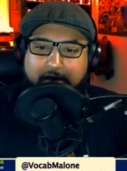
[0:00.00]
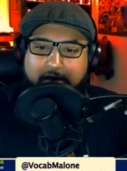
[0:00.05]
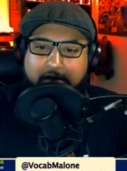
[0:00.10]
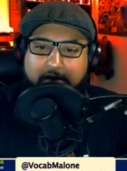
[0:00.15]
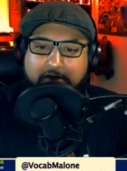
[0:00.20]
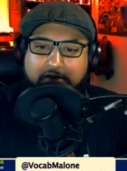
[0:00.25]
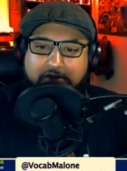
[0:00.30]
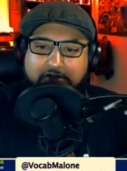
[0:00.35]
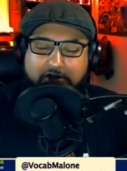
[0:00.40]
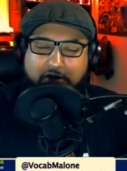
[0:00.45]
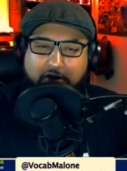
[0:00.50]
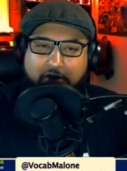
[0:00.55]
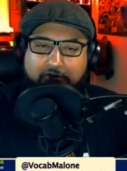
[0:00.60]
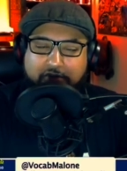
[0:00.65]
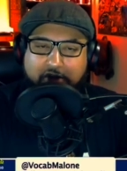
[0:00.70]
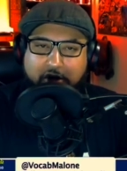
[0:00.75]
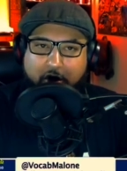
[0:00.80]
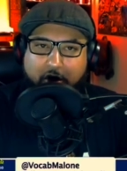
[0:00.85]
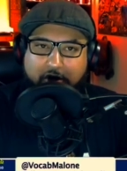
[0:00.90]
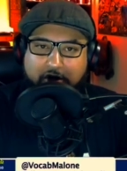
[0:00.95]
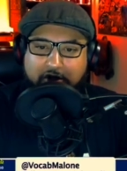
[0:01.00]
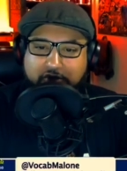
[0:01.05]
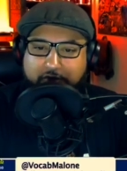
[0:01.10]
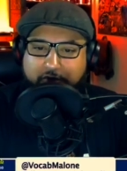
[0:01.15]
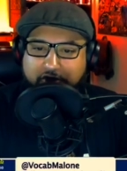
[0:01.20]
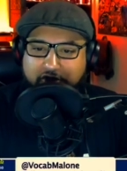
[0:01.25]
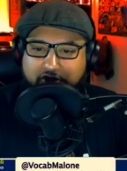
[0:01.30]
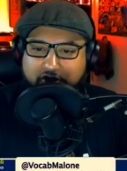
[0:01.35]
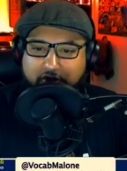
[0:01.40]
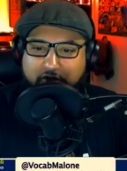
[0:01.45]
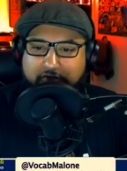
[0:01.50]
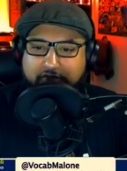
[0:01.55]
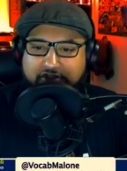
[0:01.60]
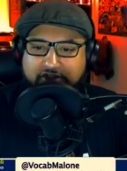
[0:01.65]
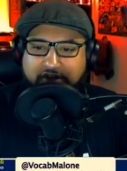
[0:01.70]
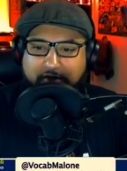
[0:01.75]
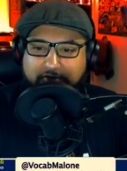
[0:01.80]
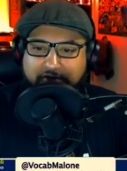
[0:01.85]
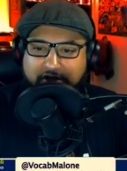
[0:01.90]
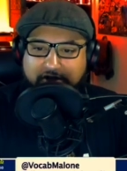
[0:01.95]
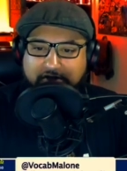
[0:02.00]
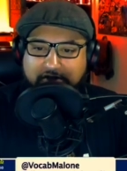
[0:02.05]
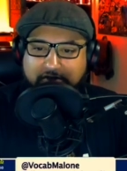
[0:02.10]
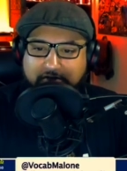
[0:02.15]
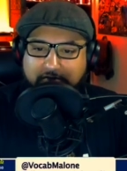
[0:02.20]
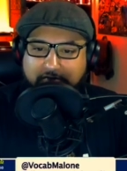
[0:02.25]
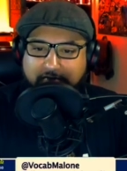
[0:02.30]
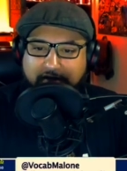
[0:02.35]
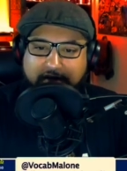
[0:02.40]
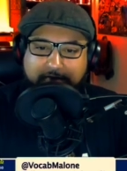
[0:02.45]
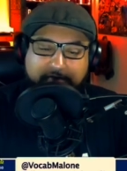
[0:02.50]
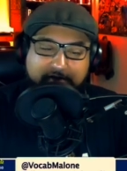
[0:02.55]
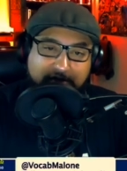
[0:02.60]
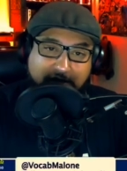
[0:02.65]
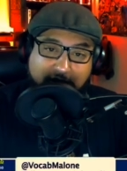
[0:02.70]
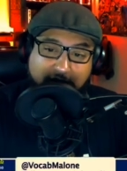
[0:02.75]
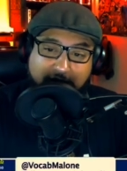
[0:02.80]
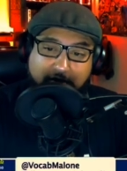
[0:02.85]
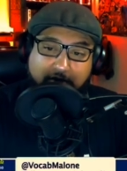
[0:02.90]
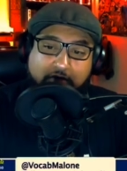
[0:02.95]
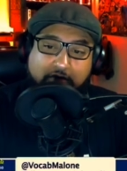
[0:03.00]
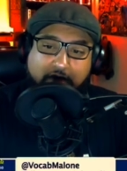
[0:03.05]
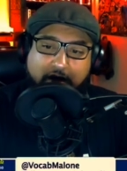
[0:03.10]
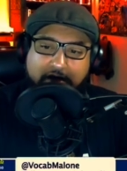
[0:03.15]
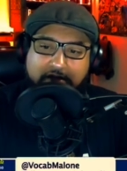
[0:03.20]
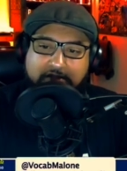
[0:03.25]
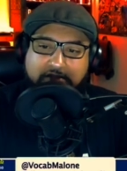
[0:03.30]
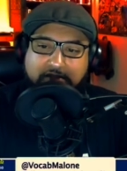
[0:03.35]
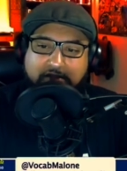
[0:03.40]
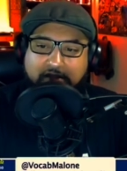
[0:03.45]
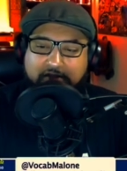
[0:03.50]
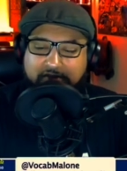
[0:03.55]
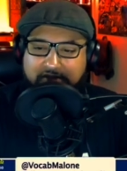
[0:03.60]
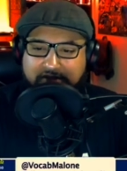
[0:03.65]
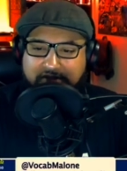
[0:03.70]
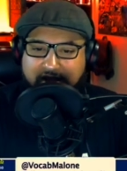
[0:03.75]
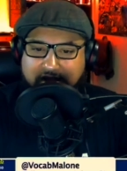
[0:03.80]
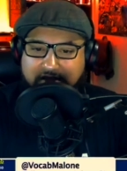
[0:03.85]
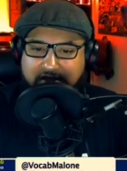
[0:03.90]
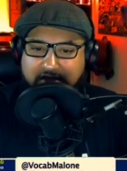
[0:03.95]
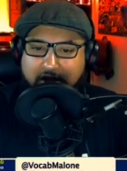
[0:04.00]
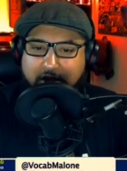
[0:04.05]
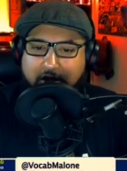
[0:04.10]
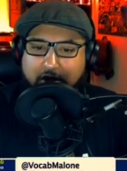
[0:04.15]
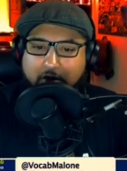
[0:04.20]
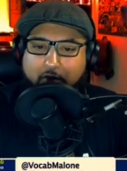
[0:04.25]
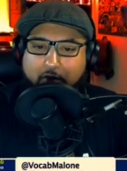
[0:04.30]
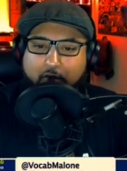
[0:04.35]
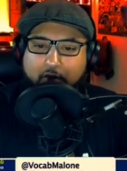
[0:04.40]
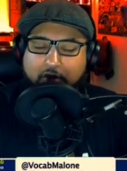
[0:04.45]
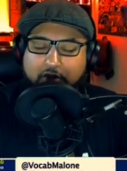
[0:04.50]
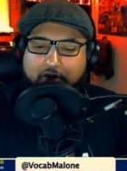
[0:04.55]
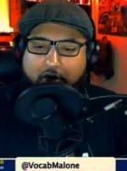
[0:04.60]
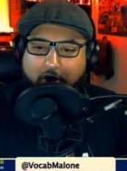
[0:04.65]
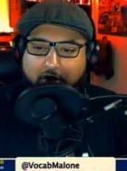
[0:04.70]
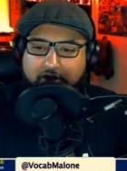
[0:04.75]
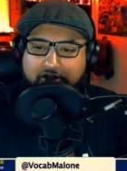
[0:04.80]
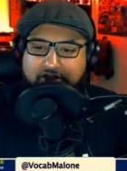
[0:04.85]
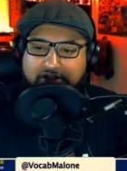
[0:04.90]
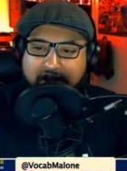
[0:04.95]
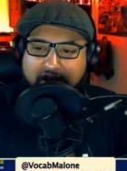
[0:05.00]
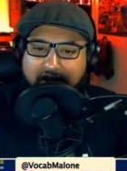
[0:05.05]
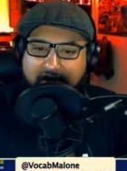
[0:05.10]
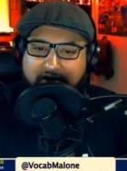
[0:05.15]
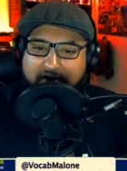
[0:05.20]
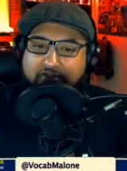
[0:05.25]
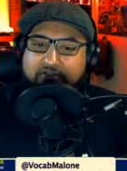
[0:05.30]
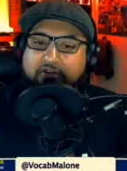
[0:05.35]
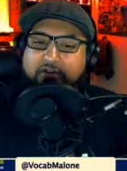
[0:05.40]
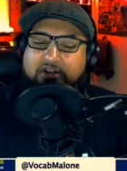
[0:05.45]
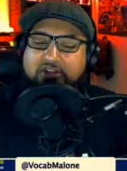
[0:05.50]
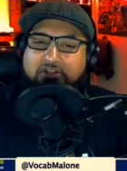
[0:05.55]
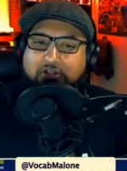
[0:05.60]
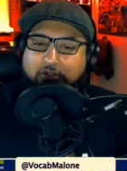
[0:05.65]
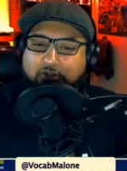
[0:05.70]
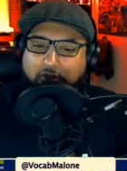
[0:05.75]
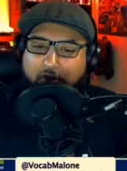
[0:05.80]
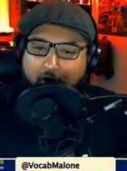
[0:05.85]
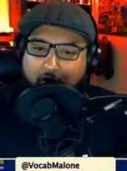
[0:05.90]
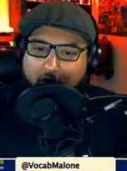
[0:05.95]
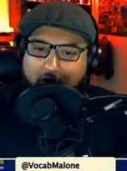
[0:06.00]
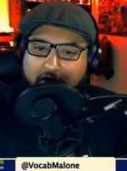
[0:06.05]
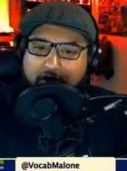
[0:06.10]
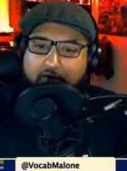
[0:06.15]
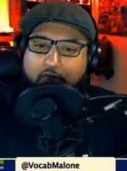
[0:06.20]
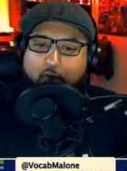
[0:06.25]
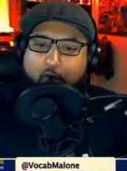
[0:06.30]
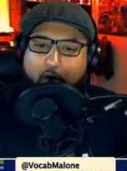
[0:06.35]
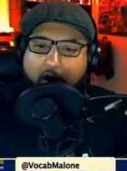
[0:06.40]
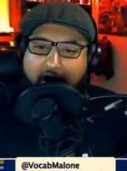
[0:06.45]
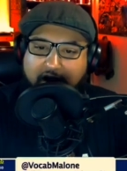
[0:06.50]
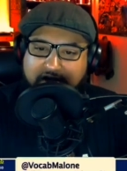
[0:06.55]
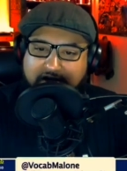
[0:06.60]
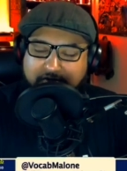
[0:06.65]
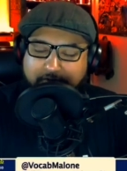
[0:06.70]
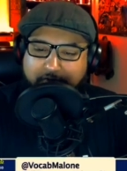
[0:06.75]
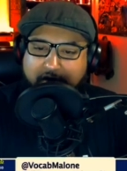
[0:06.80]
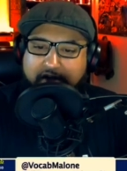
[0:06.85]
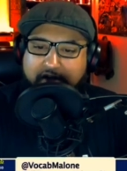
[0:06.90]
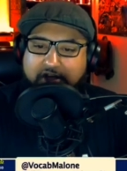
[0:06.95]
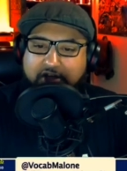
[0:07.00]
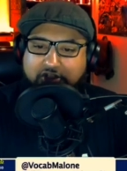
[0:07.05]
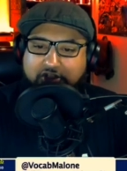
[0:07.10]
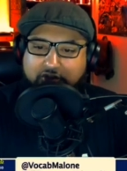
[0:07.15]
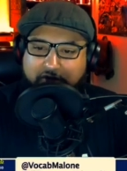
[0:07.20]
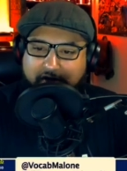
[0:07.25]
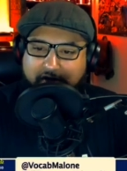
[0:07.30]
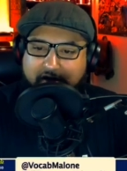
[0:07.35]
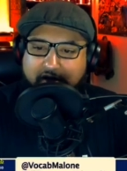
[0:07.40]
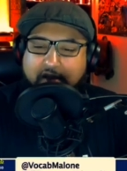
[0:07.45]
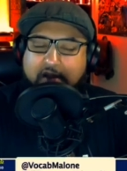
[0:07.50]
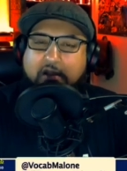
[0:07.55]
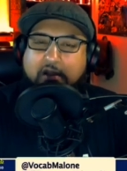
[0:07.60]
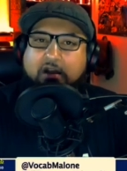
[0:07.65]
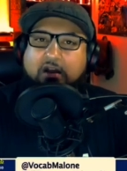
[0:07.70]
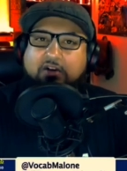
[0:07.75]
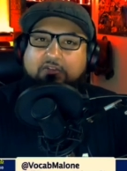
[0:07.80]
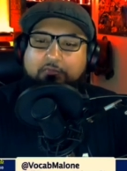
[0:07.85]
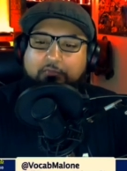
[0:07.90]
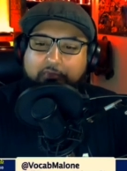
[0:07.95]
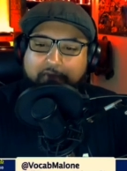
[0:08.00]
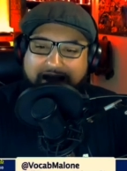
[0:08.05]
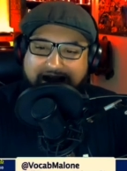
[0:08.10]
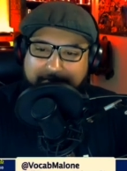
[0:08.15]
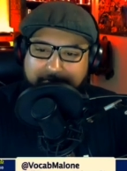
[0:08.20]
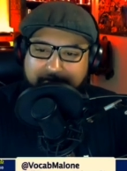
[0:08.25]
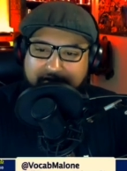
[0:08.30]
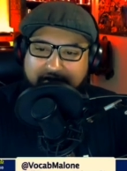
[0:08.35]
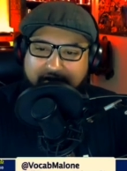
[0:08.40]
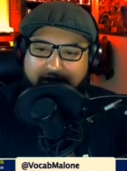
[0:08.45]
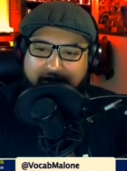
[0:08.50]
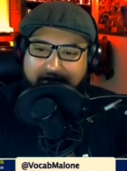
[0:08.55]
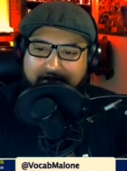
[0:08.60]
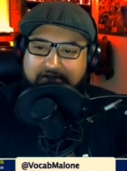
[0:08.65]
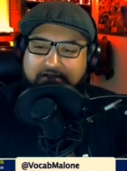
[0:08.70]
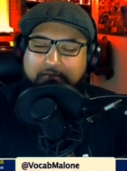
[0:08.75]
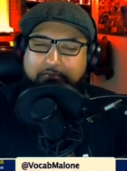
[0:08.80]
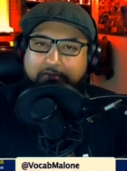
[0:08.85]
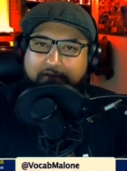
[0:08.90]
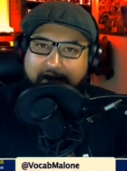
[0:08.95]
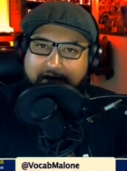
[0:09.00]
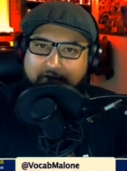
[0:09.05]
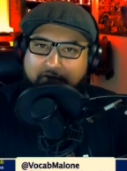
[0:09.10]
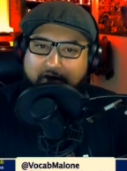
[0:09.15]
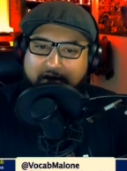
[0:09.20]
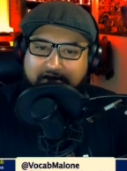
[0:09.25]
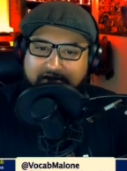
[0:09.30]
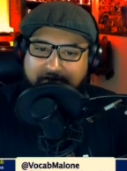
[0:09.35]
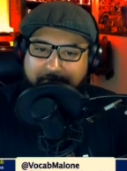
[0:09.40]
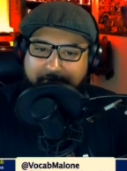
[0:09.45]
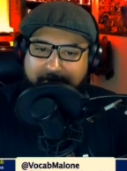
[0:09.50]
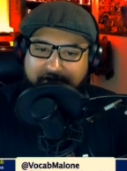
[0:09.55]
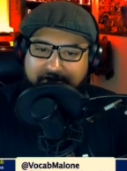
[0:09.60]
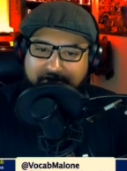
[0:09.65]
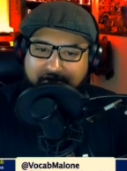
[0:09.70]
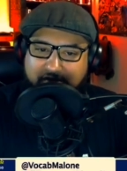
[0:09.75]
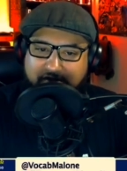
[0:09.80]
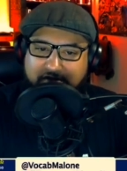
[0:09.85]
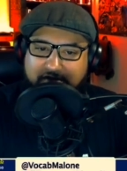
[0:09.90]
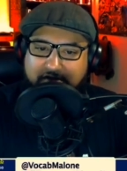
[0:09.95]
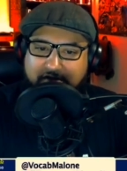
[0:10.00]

So the artist would assume the subject, Black Madonna or Christ in this case, were dark skinned. There is a long and widespread history of Black Madonnas and Black Christ depictions.